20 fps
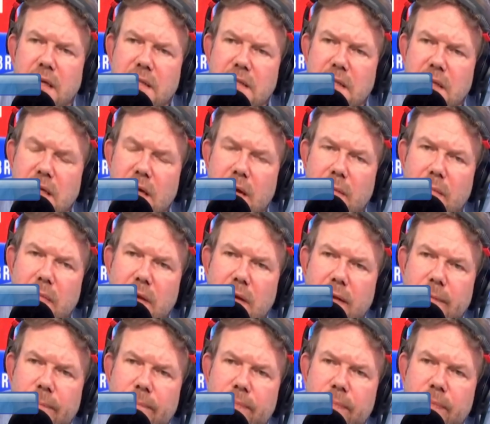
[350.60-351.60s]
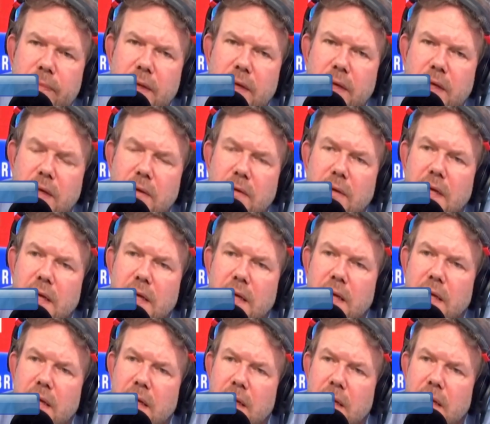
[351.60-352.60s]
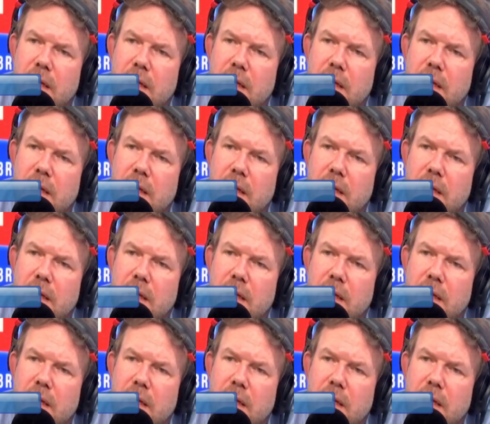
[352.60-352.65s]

is the number that you need.